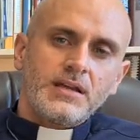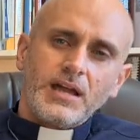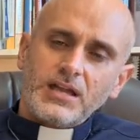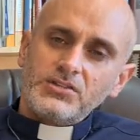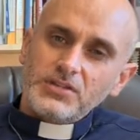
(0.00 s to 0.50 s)

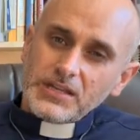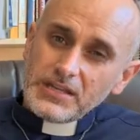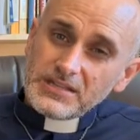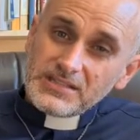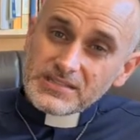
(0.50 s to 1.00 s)
and to
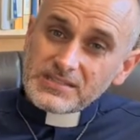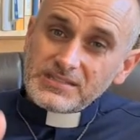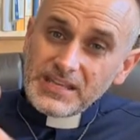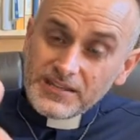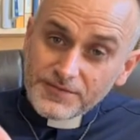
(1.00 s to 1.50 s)

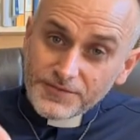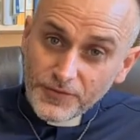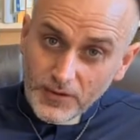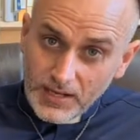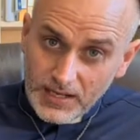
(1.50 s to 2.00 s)
intercede
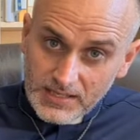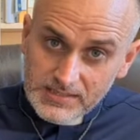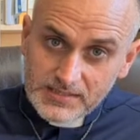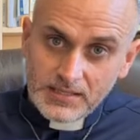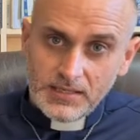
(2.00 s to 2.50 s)
for
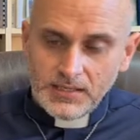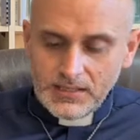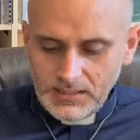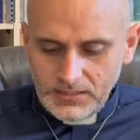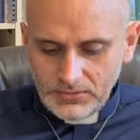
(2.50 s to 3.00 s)
us
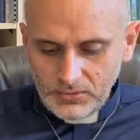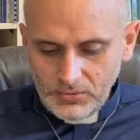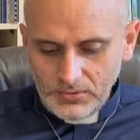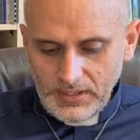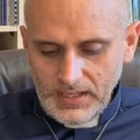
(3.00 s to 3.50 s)
in
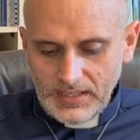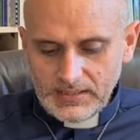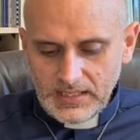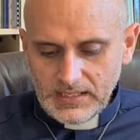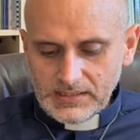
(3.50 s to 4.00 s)
all our
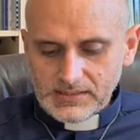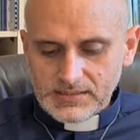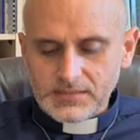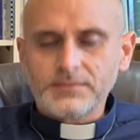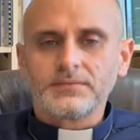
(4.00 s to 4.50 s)
needs.